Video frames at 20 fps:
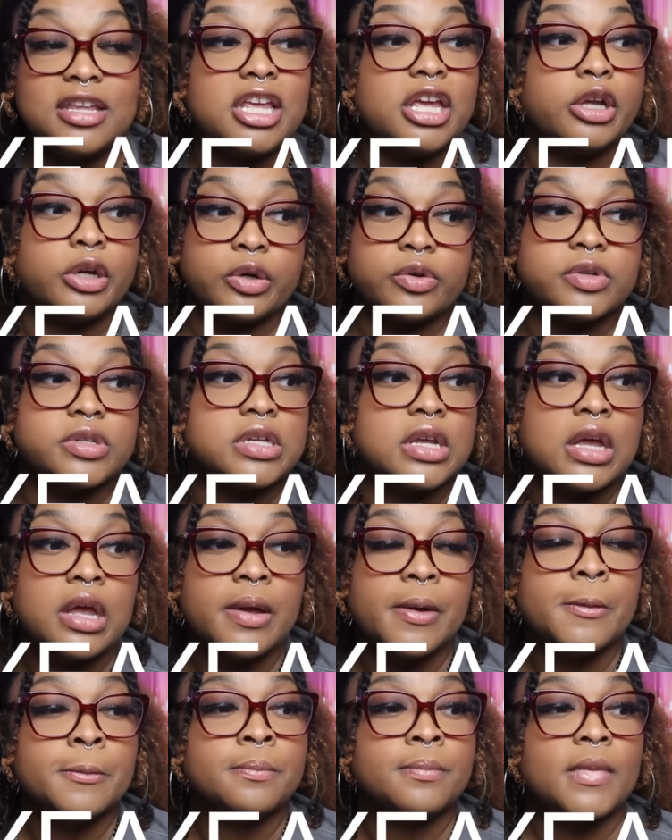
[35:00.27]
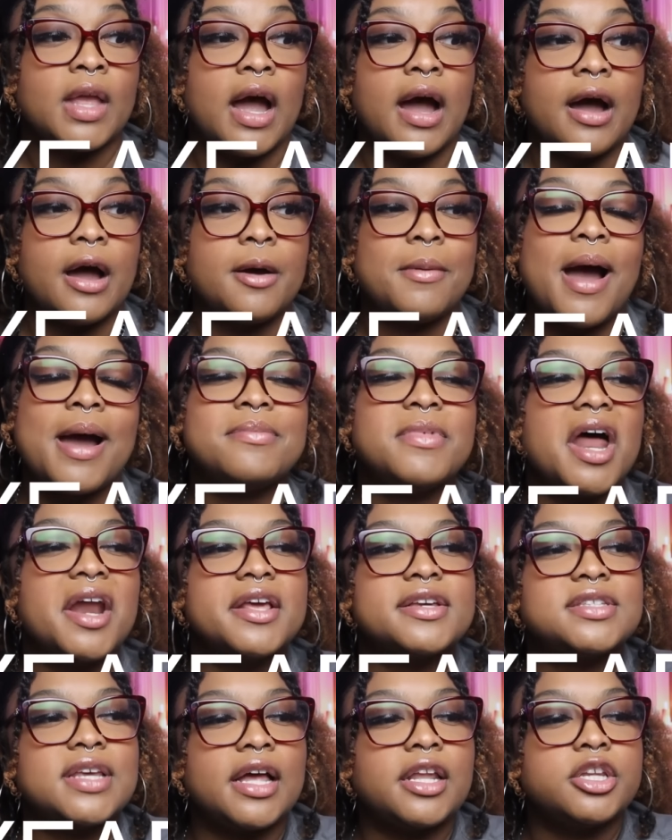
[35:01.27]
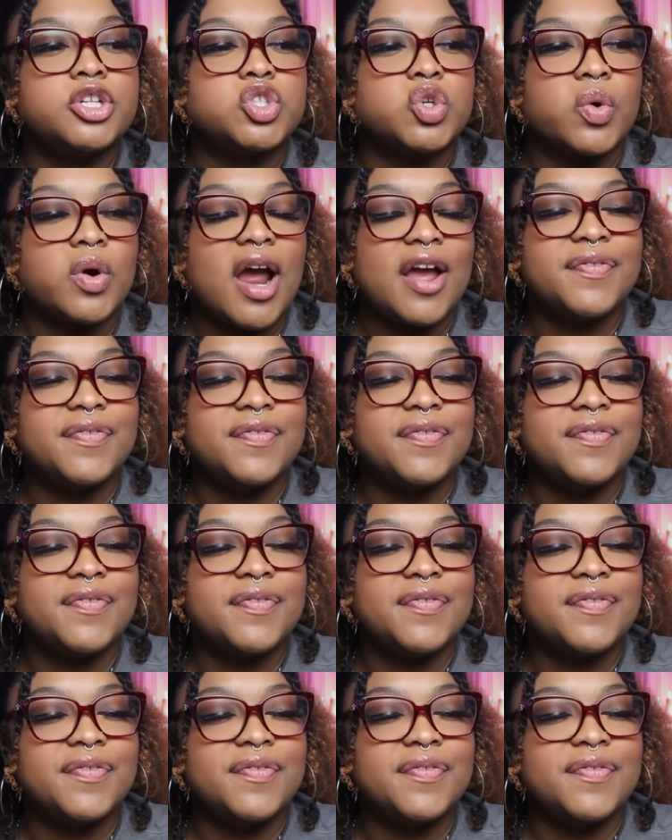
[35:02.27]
years. I'm not exactly sure.